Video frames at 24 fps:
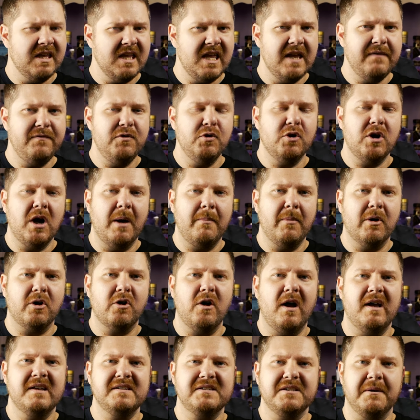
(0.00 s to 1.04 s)
If you come
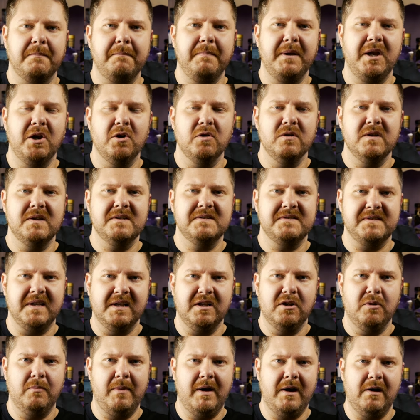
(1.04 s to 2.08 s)
across a Peerless
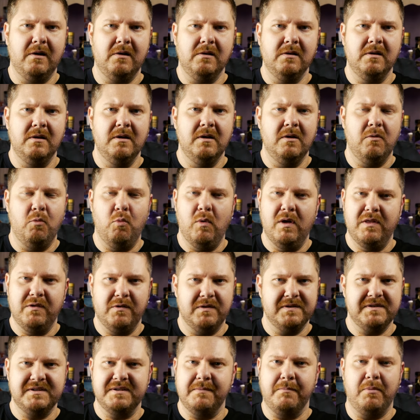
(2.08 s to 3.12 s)
single barrel, whether
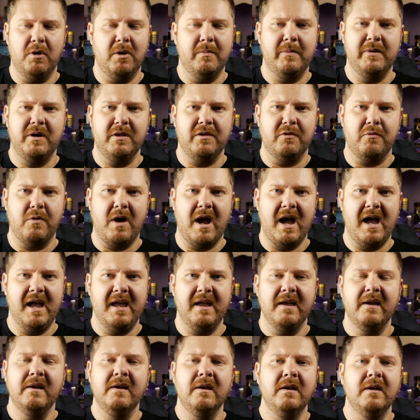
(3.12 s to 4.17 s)
it's the bourbon or the
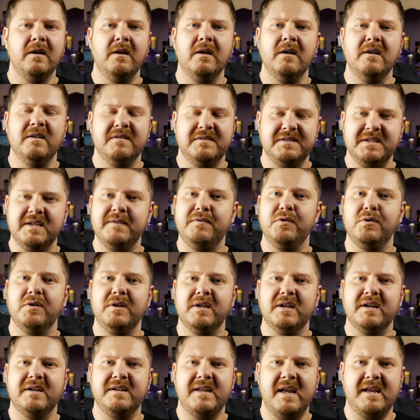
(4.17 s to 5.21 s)
rye, see if you can
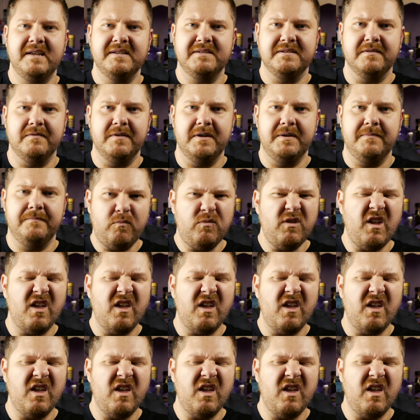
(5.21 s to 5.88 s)
get a taste of it.